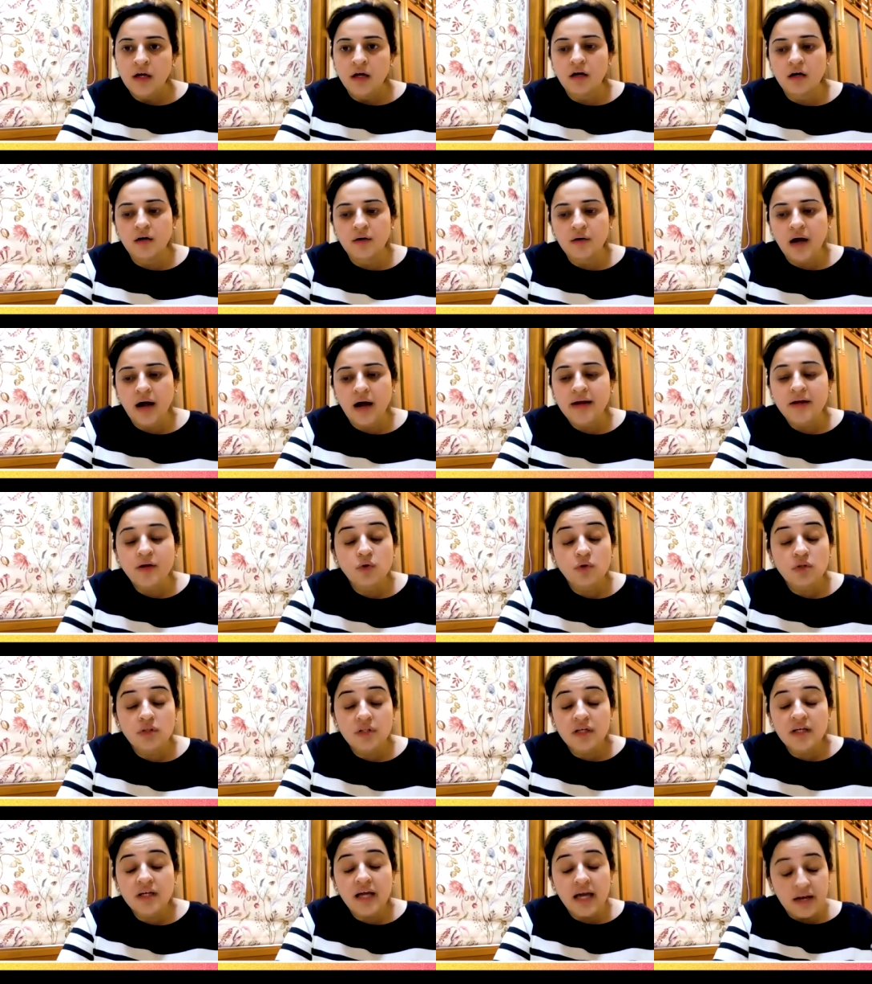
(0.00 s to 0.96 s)
Uh, I
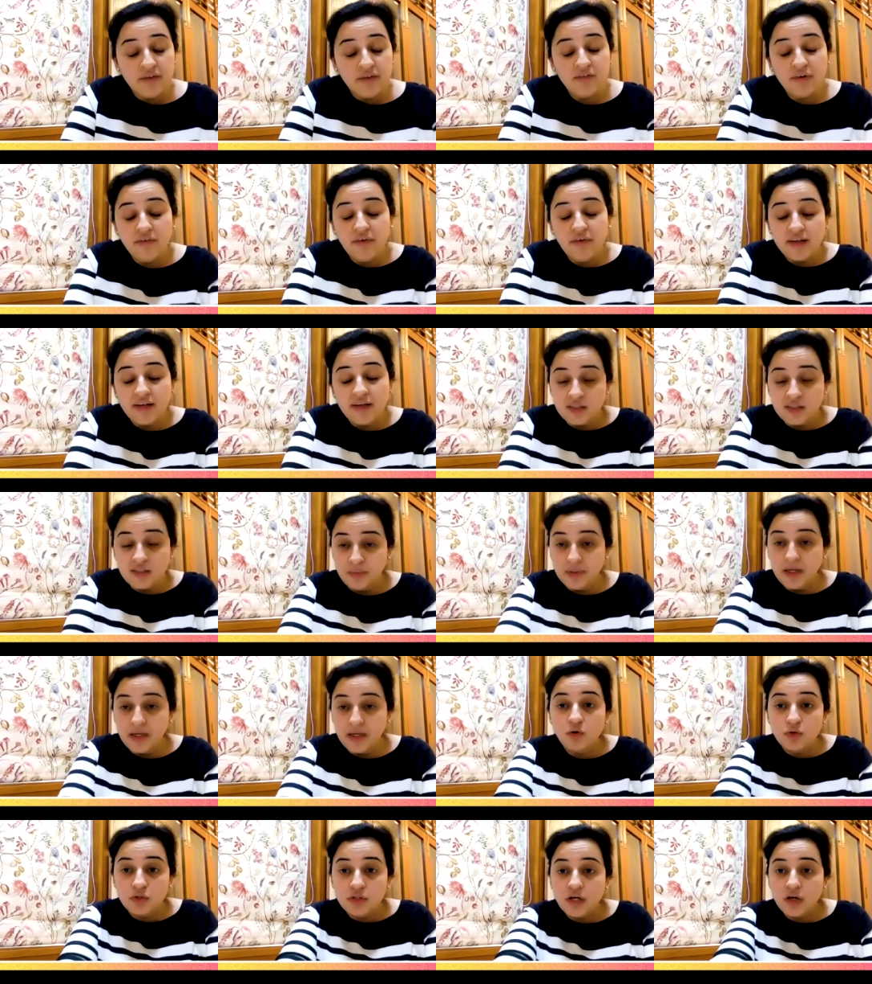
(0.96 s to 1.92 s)
don't think every recipe
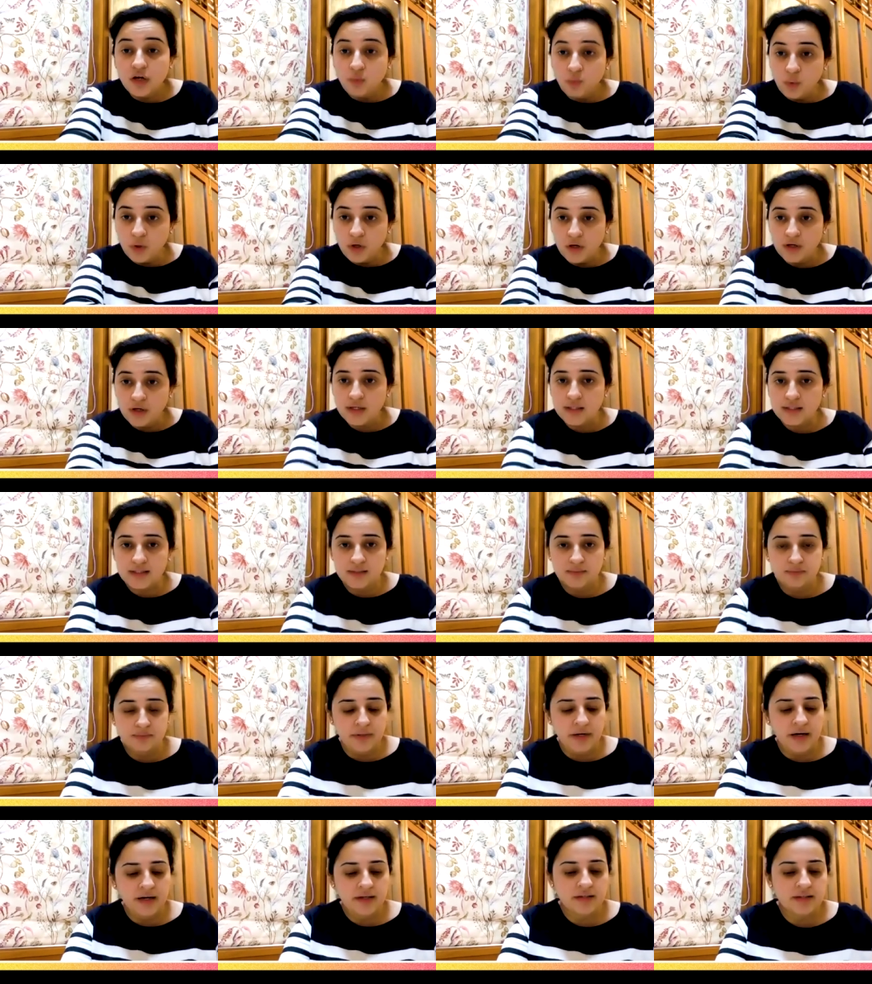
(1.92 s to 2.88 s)
out there works,
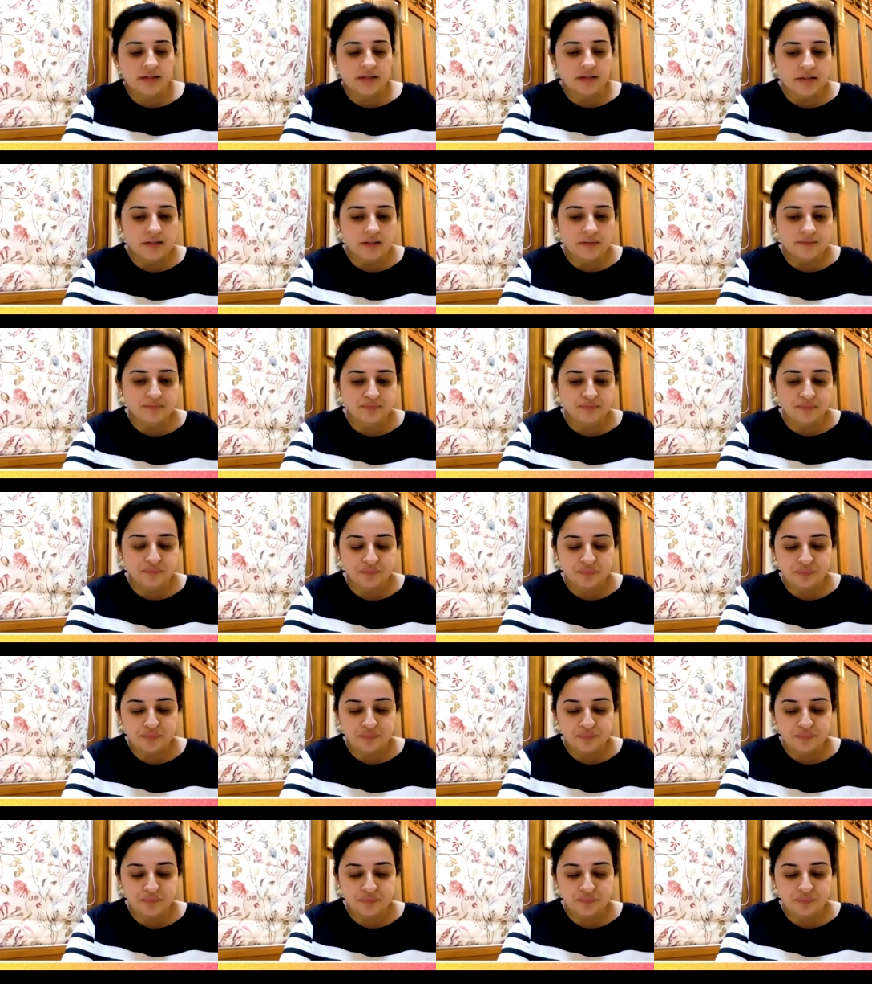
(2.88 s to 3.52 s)
but uh,